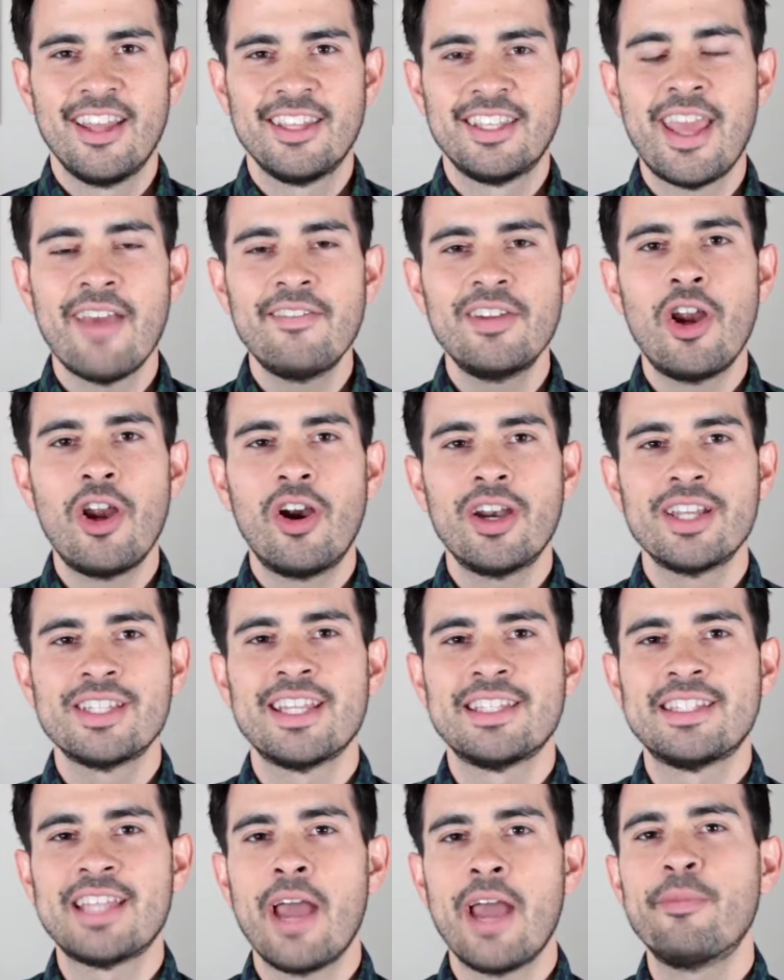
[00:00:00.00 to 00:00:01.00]
Kevin Hart is
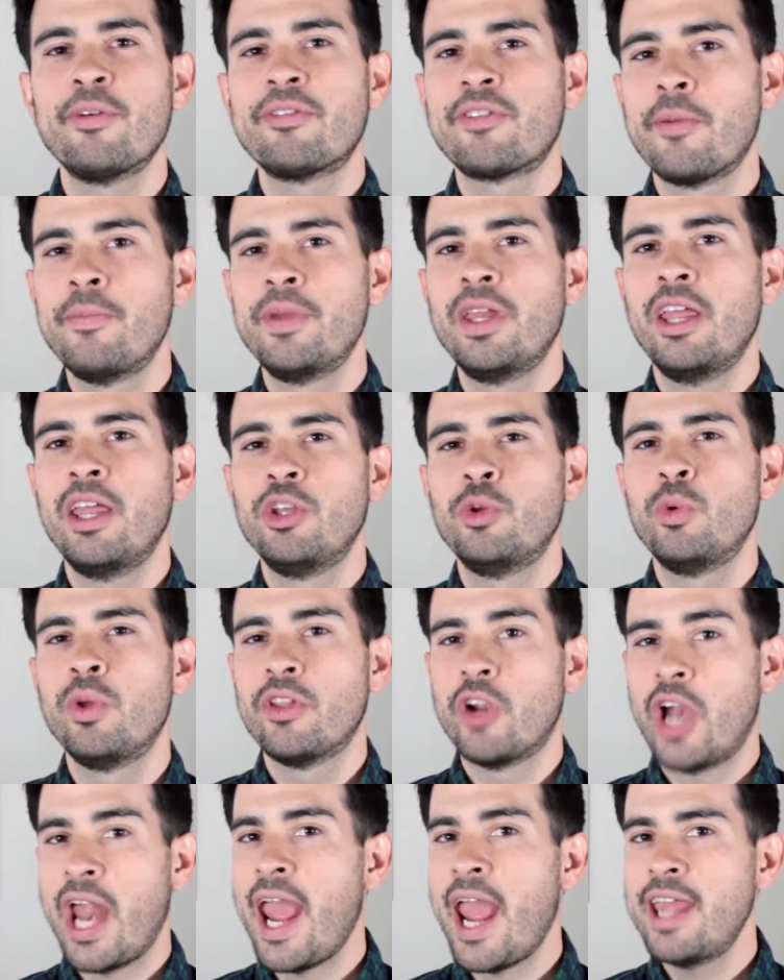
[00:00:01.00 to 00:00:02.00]
the type of comedian you
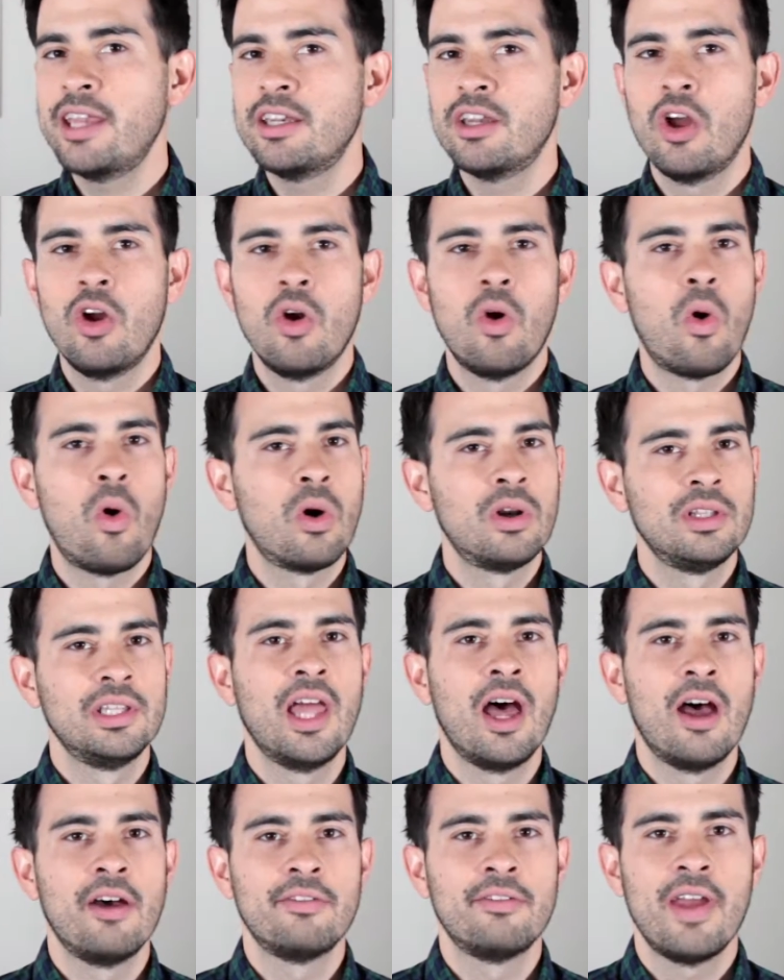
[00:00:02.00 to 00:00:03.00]
either hate or
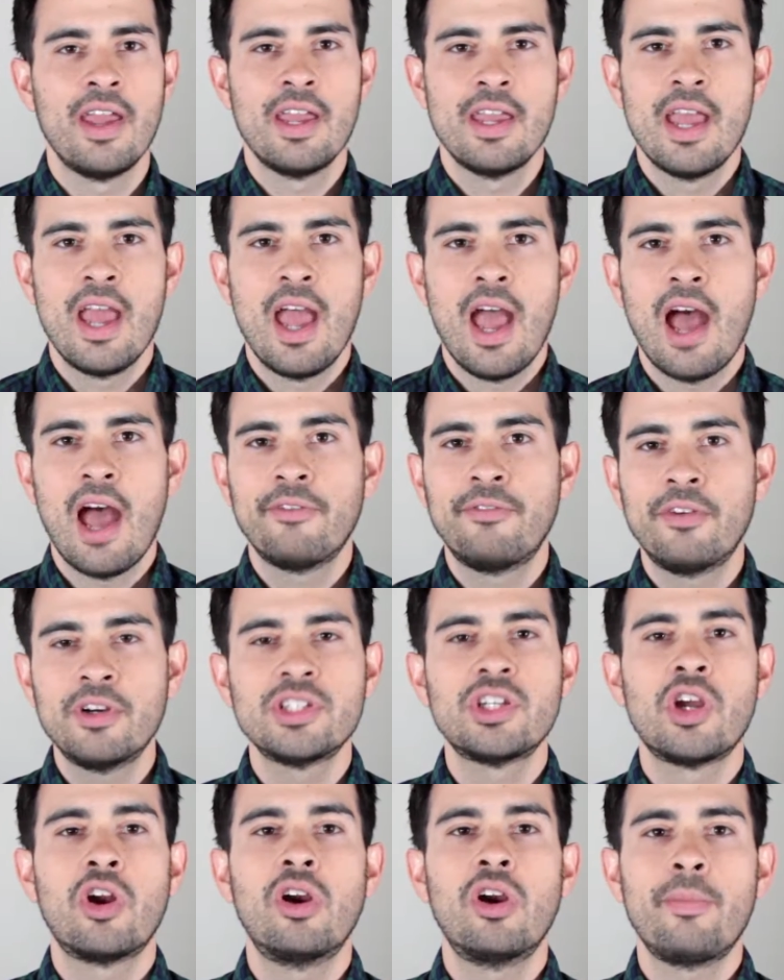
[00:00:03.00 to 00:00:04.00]
love. I
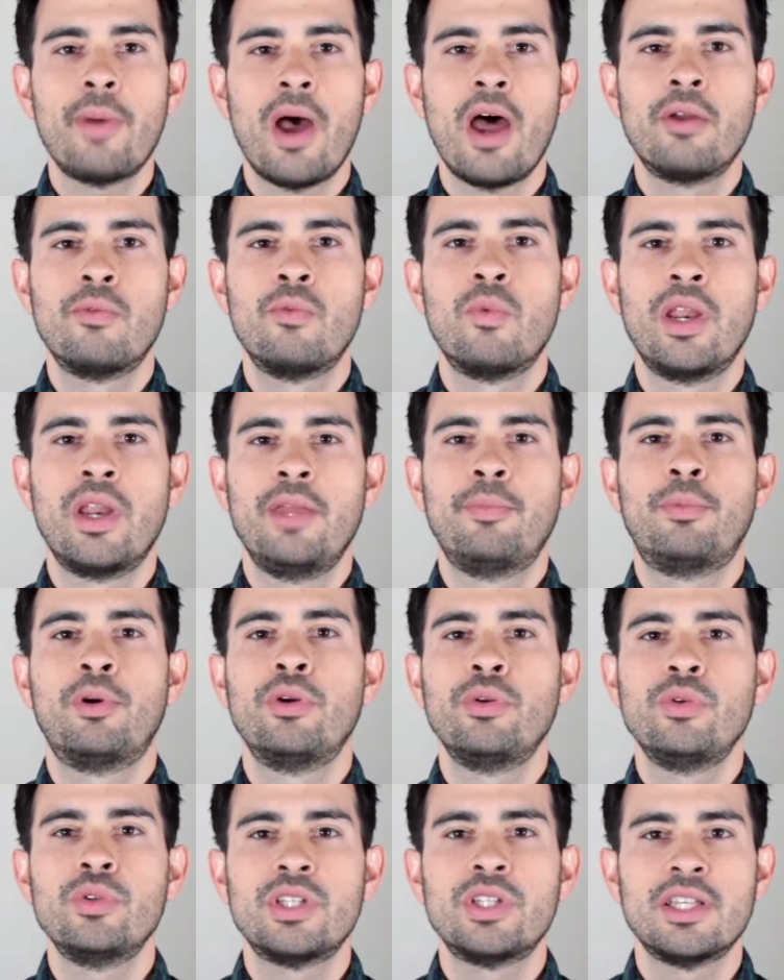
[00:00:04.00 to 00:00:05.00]
first heard about him when he
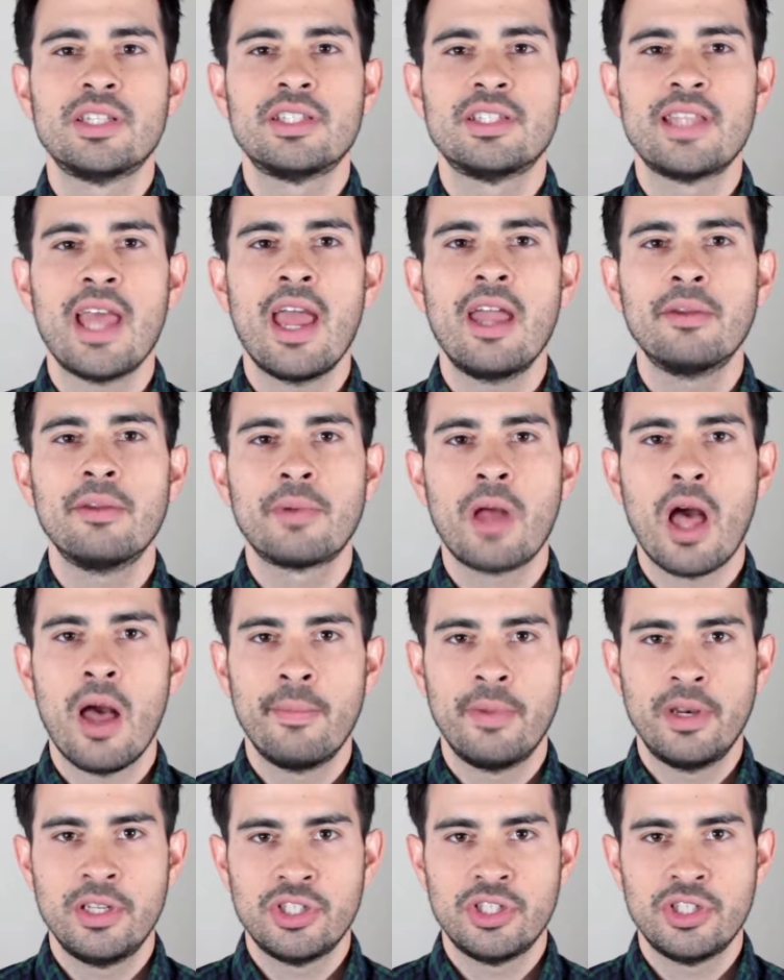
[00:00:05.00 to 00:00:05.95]
produced his stand-up comedy